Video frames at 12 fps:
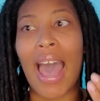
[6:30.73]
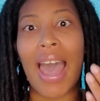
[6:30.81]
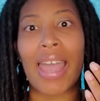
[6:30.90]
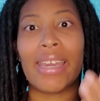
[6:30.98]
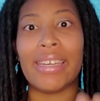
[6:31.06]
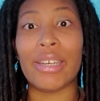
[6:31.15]

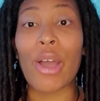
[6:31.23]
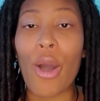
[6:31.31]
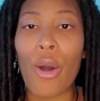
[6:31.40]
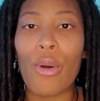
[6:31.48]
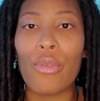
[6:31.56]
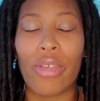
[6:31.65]
I
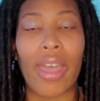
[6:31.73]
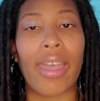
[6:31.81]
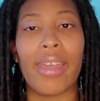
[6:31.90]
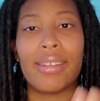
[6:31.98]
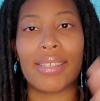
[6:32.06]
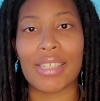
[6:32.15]
know
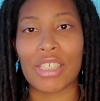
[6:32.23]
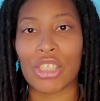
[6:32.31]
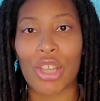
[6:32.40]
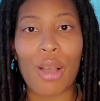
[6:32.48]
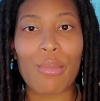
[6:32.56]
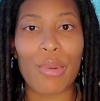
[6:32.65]
that this
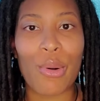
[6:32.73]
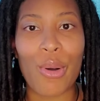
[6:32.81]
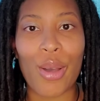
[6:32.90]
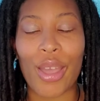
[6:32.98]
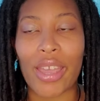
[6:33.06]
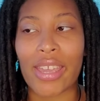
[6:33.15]
young
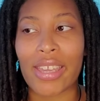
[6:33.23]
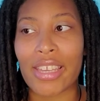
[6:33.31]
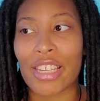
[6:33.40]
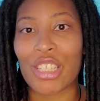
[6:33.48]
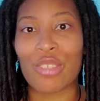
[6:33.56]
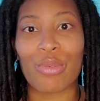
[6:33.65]
boy
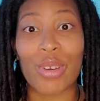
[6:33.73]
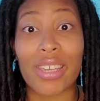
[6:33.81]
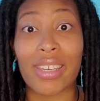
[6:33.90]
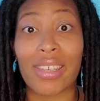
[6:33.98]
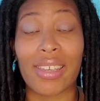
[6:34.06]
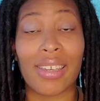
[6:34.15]
is
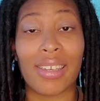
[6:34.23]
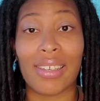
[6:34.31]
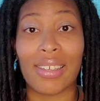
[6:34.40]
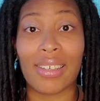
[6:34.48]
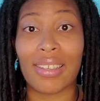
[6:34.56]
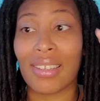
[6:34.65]
freaking